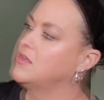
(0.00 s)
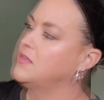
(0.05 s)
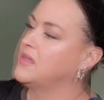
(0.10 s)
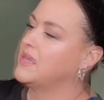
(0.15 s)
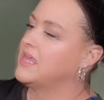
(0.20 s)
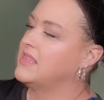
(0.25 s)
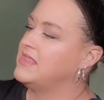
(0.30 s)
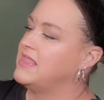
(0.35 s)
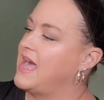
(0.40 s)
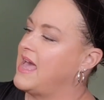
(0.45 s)
Let
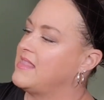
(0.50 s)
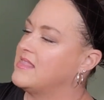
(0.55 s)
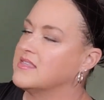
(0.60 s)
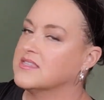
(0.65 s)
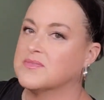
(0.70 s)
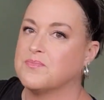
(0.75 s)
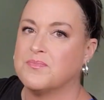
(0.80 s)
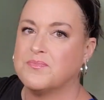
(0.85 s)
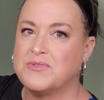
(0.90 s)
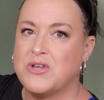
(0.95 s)
me get that.
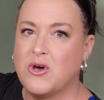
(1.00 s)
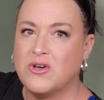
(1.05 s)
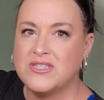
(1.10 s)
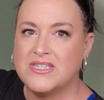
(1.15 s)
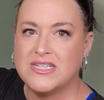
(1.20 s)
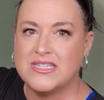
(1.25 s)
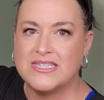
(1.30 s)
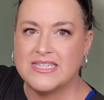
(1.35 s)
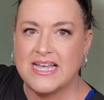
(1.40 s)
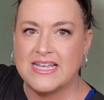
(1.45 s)
This
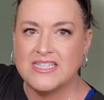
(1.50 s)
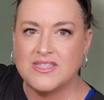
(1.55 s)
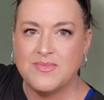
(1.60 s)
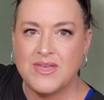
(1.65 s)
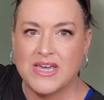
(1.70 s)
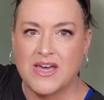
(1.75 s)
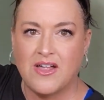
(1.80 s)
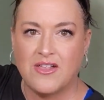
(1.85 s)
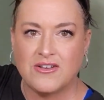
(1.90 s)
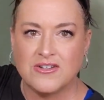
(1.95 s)
toasted
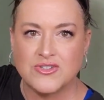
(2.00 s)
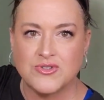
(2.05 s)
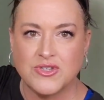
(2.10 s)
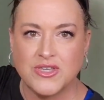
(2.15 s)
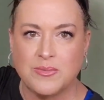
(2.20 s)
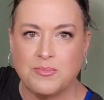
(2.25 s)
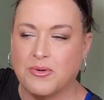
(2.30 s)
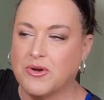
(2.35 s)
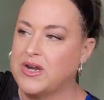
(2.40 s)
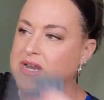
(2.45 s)
sesame color is
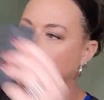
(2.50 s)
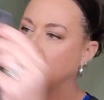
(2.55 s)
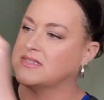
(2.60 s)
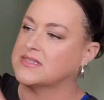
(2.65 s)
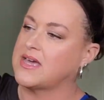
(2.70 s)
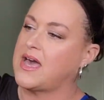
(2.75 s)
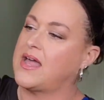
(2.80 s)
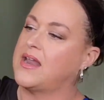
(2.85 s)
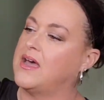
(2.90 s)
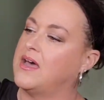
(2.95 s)
really pretty.
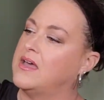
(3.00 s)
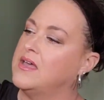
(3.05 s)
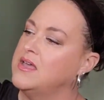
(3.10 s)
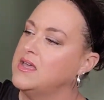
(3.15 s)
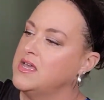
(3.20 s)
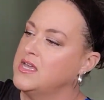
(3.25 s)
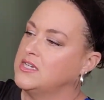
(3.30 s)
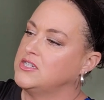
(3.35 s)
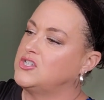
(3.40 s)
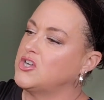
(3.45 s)
It's got a
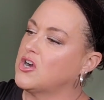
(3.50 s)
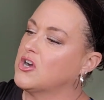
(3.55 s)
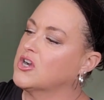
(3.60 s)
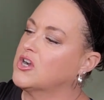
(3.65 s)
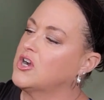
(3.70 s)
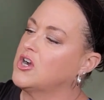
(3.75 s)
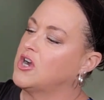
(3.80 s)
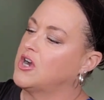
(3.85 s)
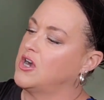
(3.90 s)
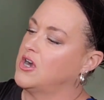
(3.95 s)

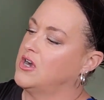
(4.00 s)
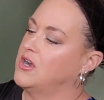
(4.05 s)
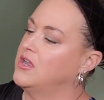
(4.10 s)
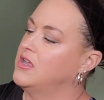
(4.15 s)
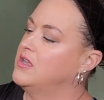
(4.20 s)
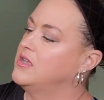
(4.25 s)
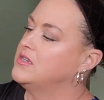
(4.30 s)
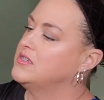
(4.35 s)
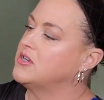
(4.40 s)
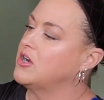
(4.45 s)
darker,
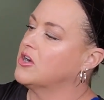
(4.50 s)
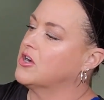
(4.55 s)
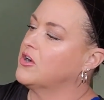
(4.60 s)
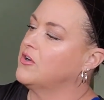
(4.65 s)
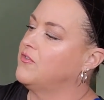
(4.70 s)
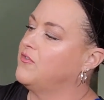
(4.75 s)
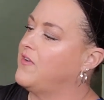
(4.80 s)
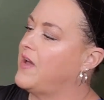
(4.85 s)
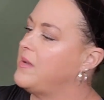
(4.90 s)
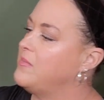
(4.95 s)

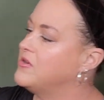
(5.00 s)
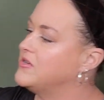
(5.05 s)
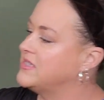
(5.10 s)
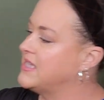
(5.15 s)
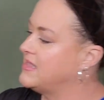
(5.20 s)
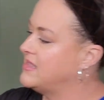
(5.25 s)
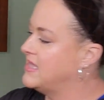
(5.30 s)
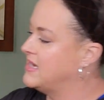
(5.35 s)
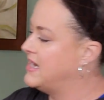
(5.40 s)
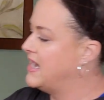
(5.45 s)
darker
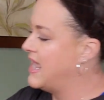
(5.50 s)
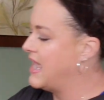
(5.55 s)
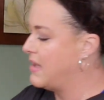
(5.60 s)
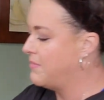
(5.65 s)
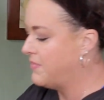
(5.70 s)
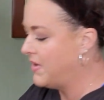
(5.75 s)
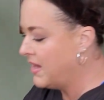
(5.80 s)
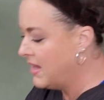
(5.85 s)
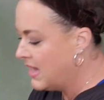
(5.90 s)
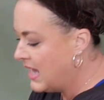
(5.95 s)
fibers at the
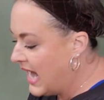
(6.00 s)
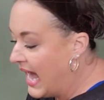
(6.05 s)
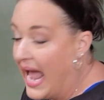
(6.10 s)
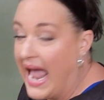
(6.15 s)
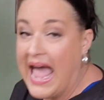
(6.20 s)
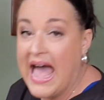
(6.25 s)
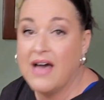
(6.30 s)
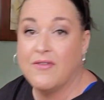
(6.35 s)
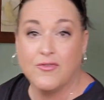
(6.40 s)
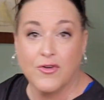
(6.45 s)
nape.
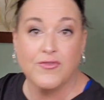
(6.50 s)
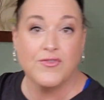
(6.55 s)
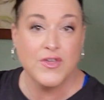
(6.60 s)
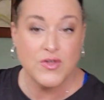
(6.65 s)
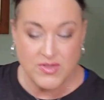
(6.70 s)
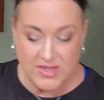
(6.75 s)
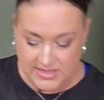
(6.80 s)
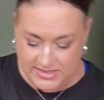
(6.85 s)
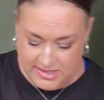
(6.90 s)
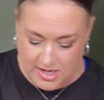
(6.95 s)
I have
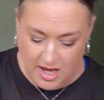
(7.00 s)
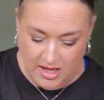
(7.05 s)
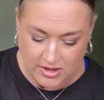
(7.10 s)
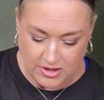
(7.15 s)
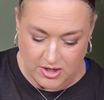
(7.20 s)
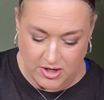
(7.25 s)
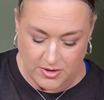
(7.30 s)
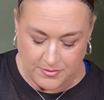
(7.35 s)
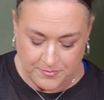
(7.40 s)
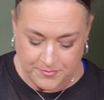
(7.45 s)
reviewed this
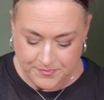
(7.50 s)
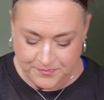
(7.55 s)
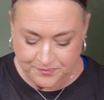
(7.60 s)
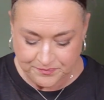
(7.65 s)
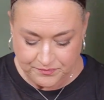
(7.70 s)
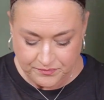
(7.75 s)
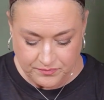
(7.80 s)
color.